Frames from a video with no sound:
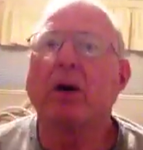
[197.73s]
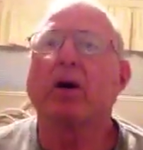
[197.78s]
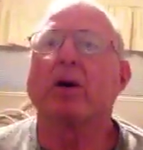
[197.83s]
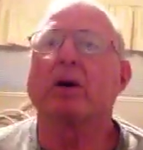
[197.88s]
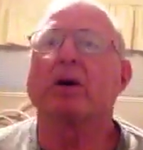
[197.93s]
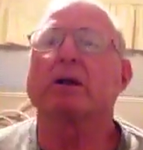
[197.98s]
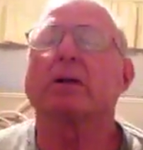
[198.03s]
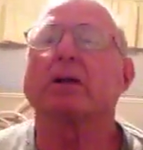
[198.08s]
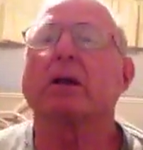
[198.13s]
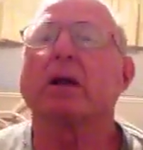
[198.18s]

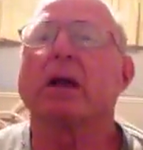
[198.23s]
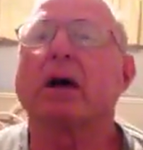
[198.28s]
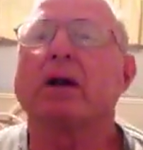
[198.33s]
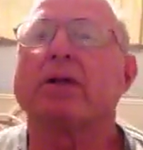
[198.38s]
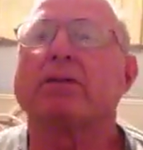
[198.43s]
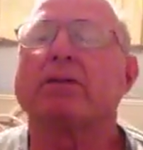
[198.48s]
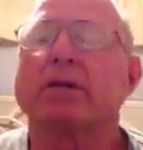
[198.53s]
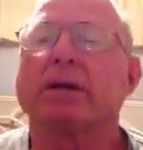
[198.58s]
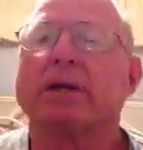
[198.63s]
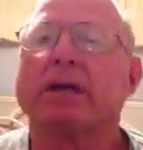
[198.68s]
On a
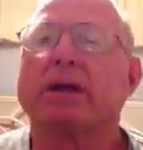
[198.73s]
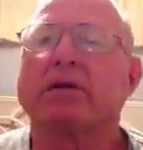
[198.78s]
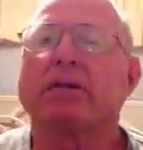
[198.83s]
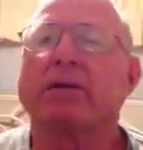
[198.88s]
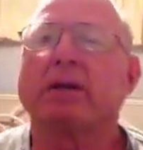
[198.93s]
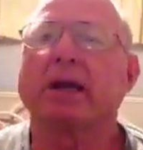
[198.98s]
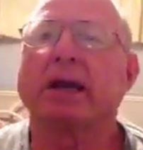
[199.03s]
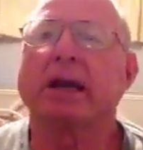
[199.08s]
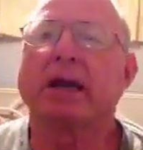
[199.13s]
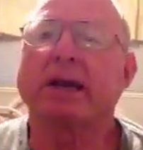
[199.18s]
lot of the
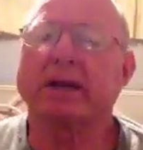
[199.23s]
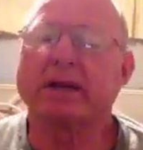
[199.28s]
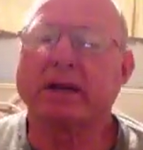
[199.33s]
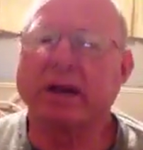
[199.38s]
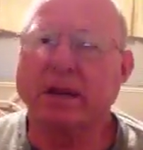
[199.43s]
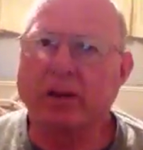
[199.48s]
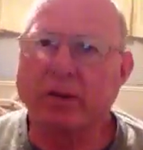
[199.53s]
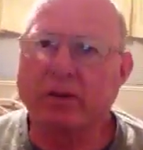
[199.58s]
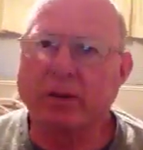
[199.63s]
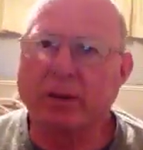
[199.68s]
different
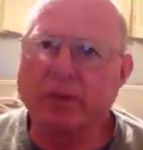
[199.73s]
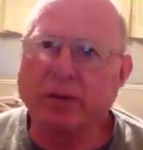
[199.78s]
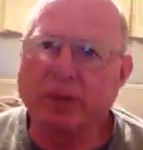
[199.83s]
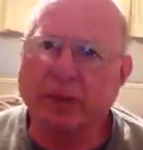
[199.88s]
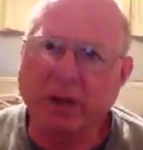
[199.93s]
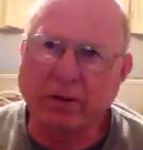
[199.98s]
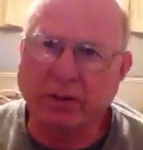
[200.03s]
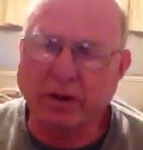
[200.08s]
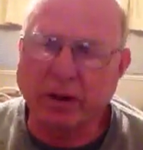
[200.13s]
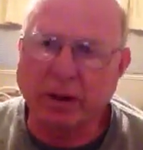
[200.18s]

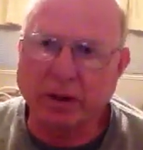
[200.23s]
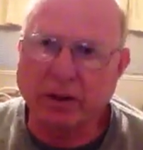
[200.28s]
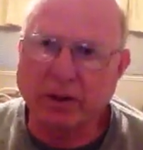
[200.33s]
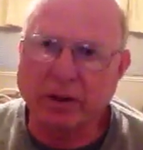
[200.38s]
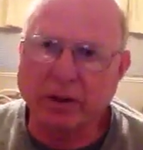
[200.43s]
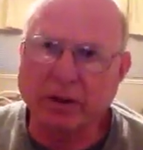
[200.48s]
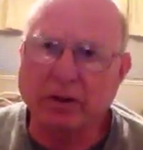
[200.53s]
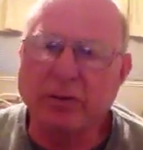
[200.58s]
antiarrhythmic drugs,